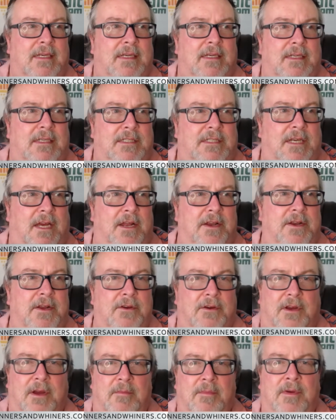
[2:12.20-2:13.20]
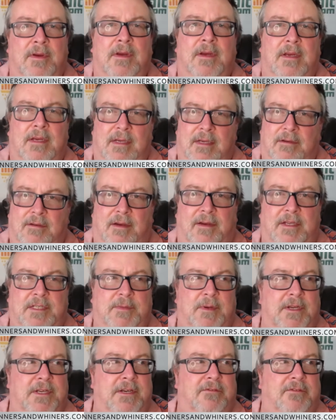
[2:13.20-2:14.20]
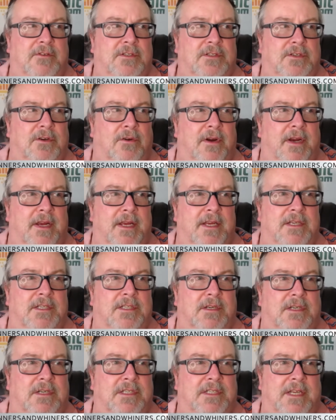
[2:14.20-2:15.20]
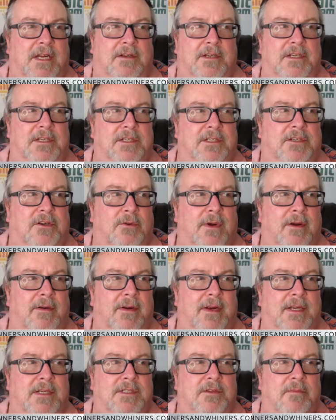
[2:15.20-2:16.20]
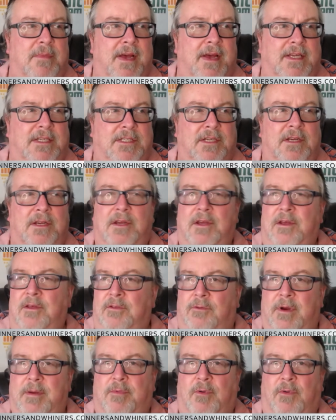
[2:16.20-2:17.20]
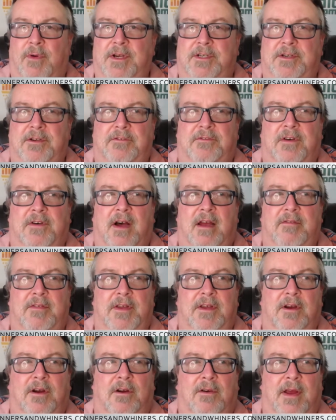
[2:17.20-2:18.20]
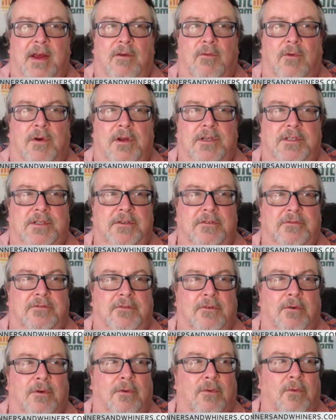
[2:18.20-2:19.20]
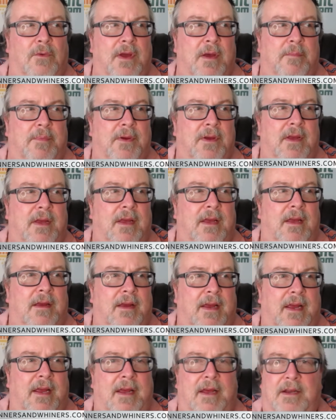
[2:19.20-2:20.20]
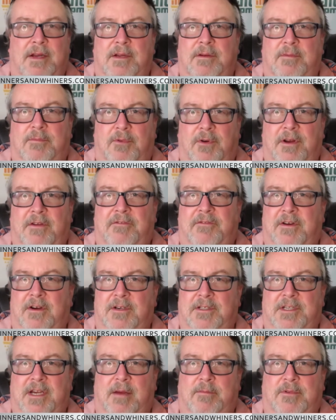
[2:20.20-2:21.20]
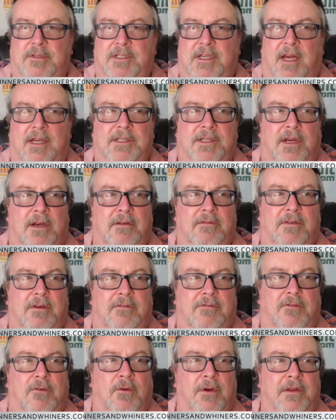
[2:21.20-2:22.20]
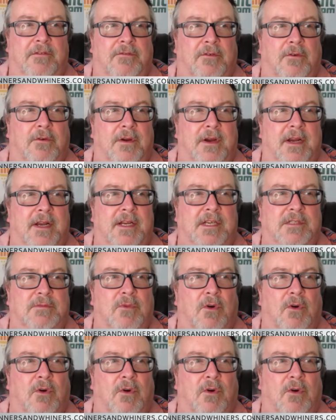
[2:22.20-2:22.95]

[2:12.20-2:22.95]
Sean Newcomb, well, he's been a different story. He has excelled in his career against the Mets. 3.25 ERA, 1.24 WHIP and a pretty fair sample size of 44 innings.